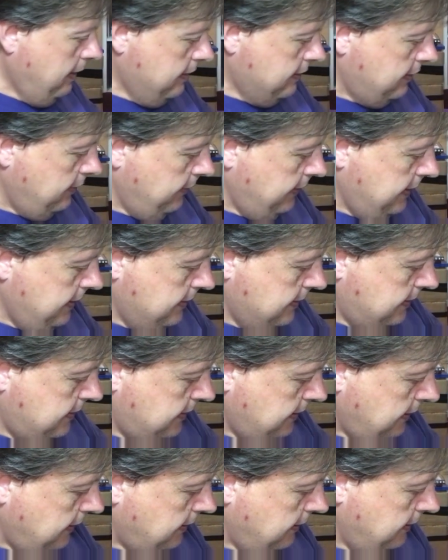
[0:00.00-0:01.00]
So
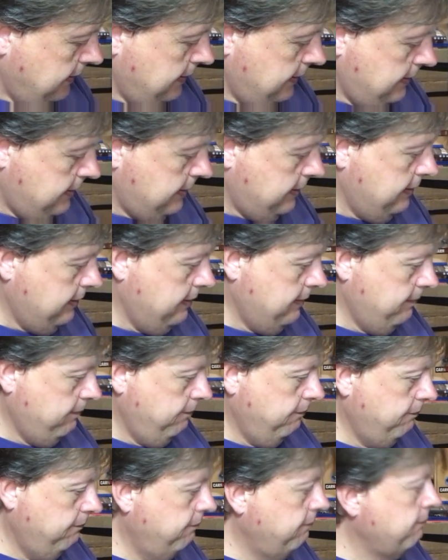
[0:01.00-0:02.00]
inside
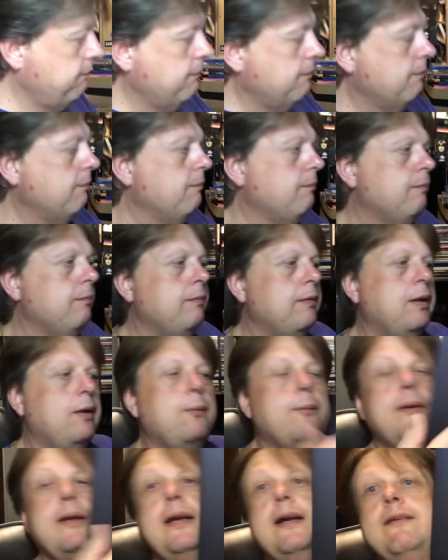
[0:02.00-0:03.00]

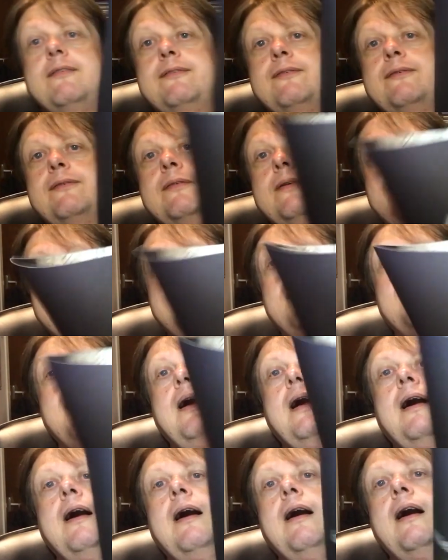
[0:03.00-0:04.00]
we have
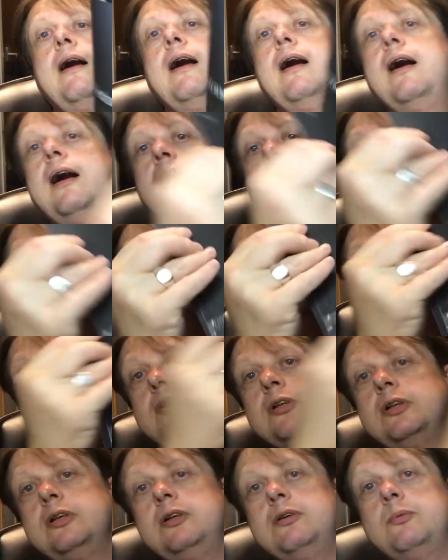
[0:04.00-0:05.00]
a
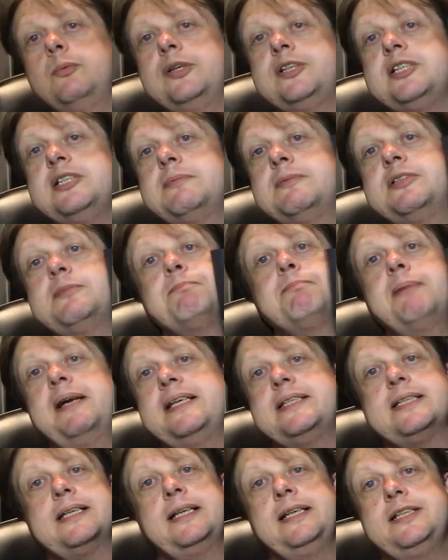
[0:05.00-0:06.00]
booklet, which is
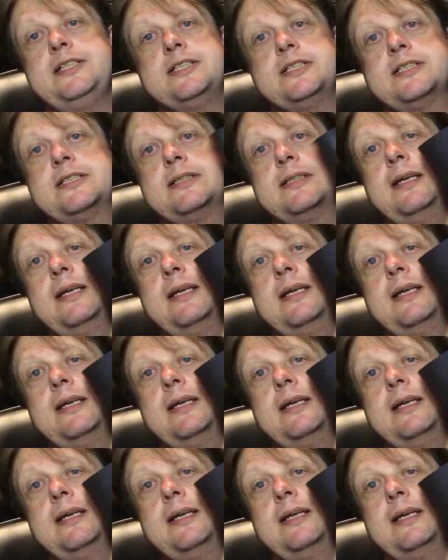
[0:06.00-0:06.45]
basically just